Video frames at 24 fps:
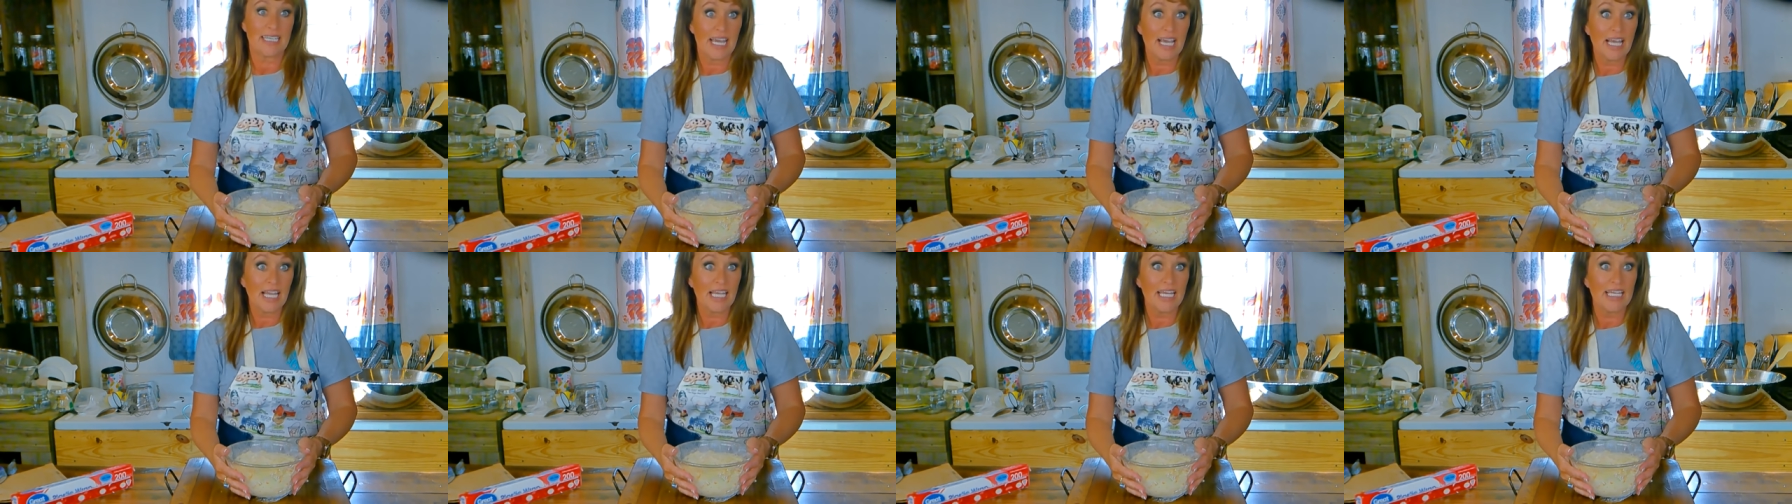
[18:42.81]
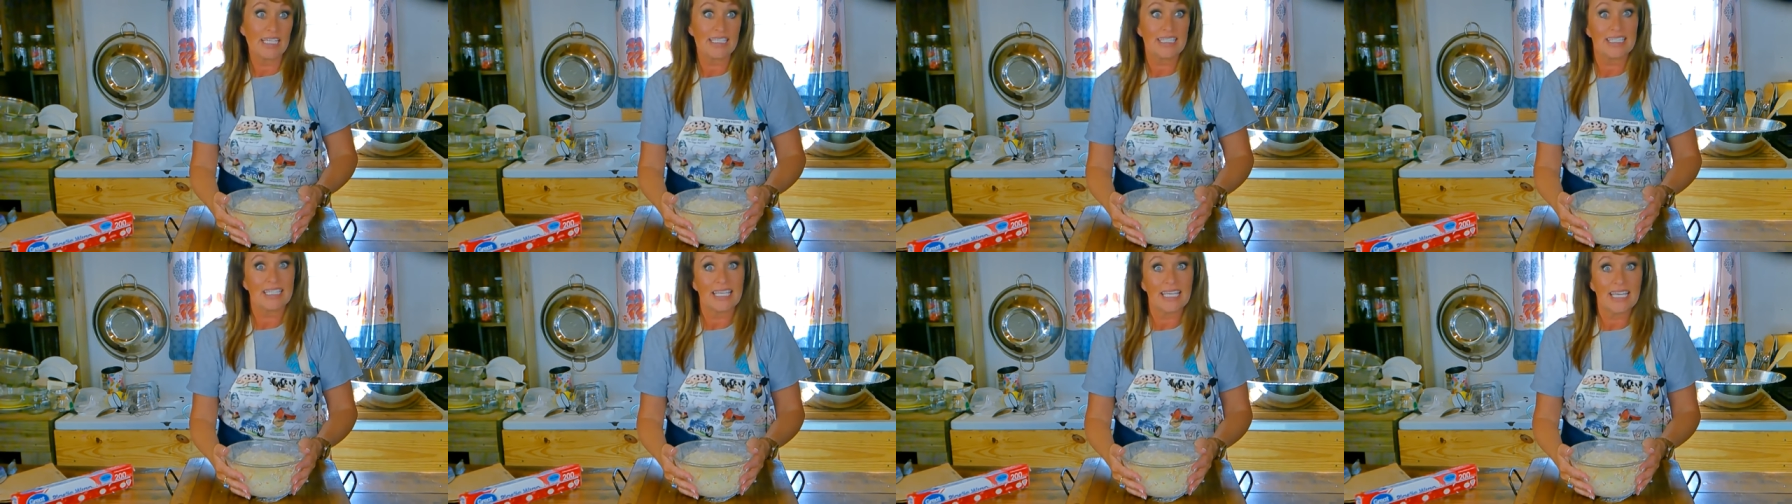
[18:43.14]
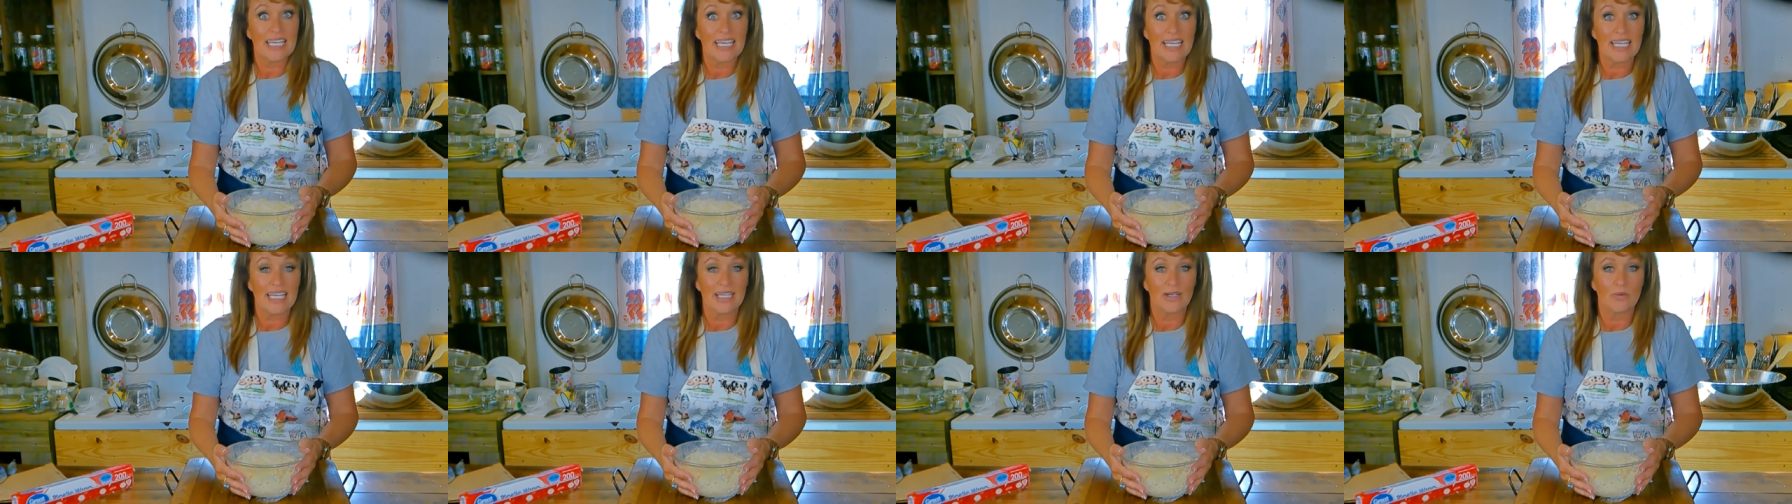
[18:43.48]
Tell us
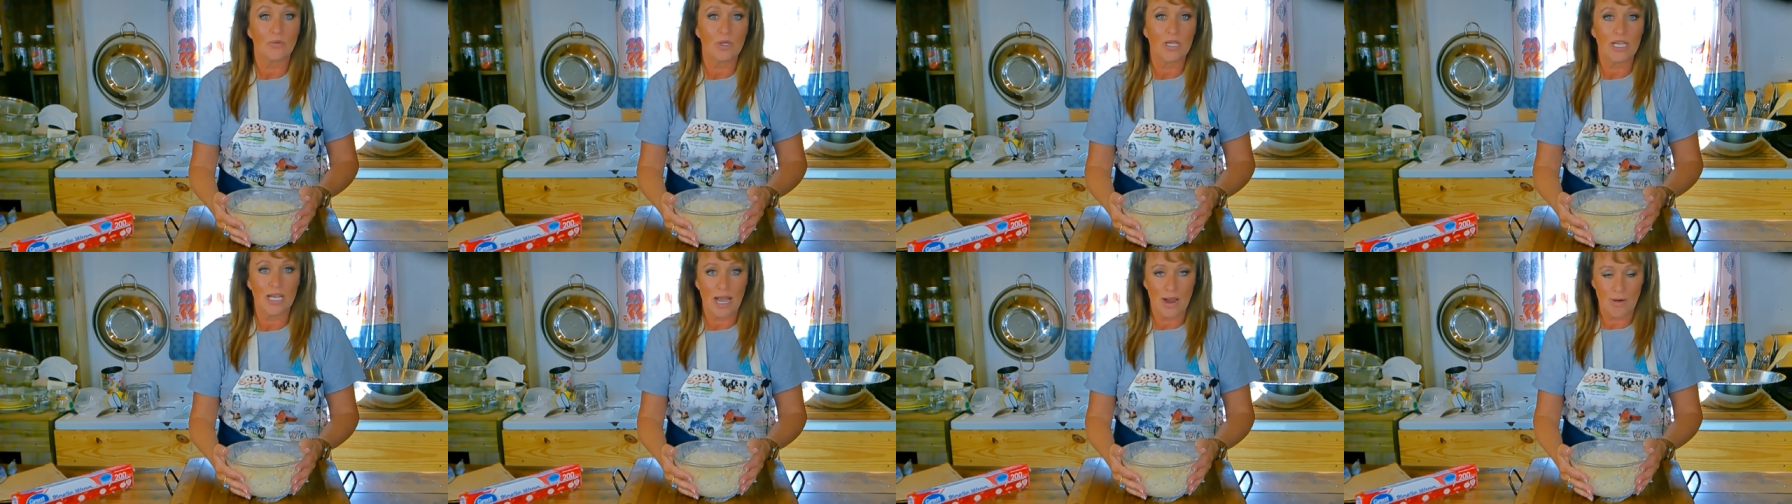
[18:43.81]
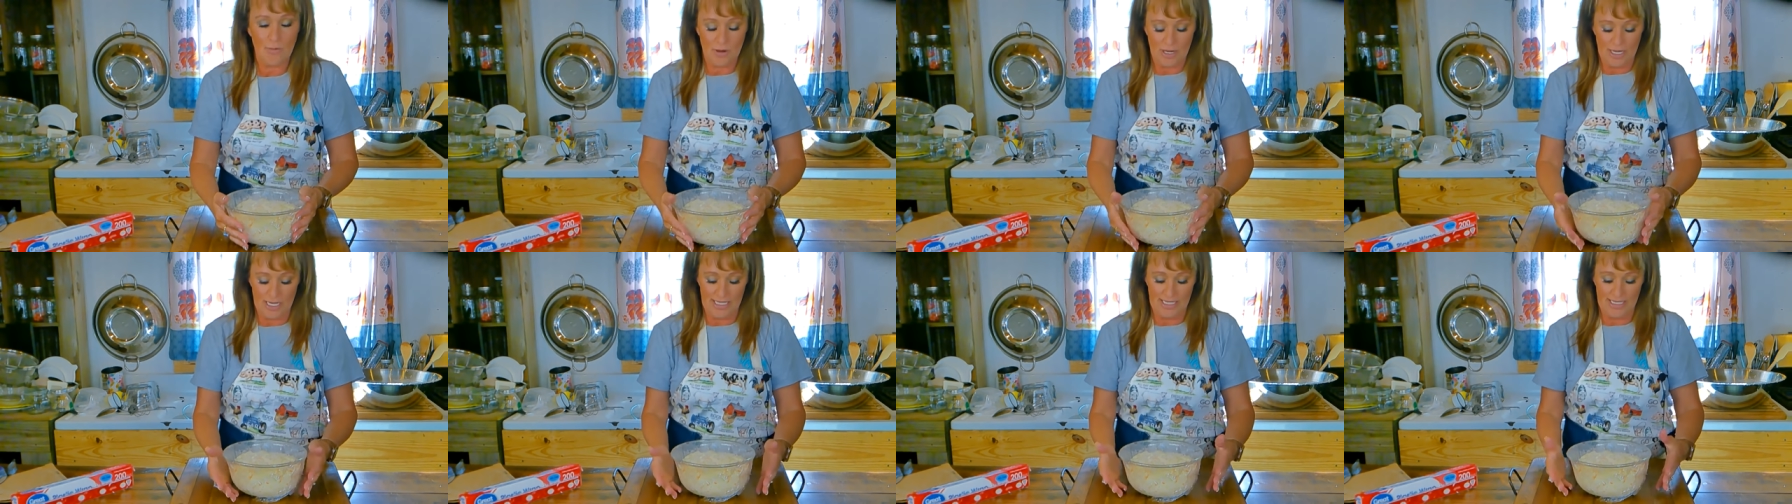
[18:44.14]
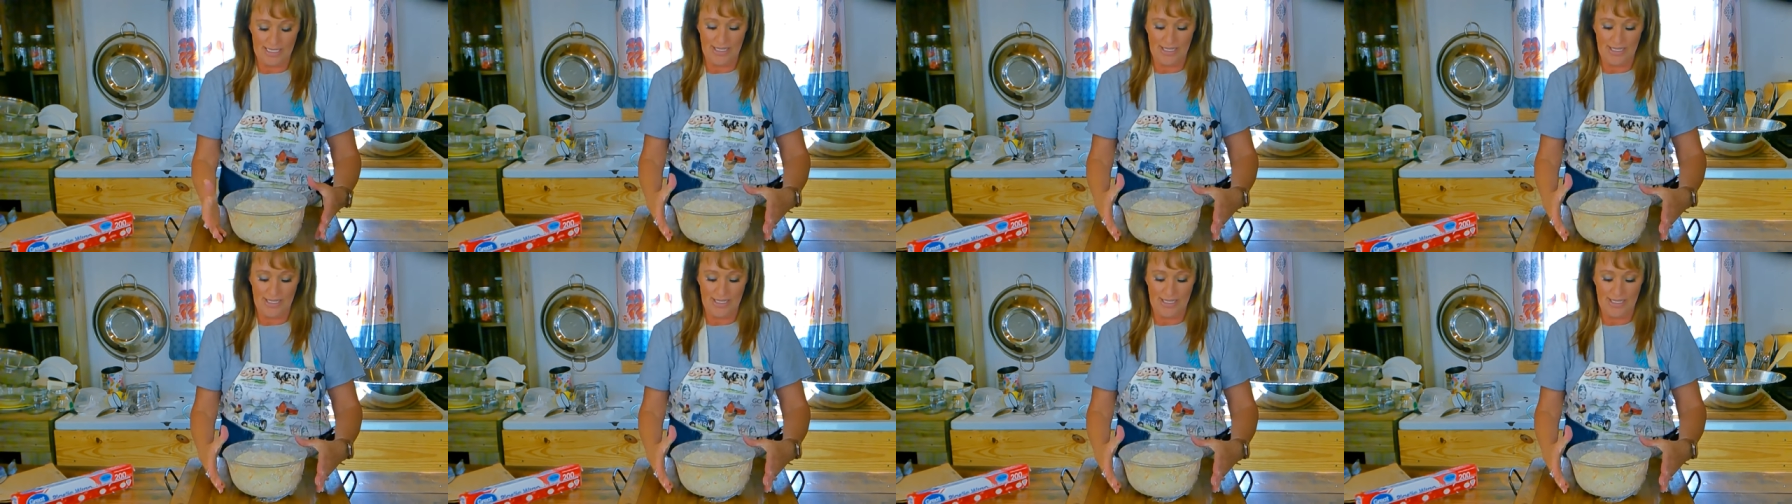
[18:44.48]
again and we already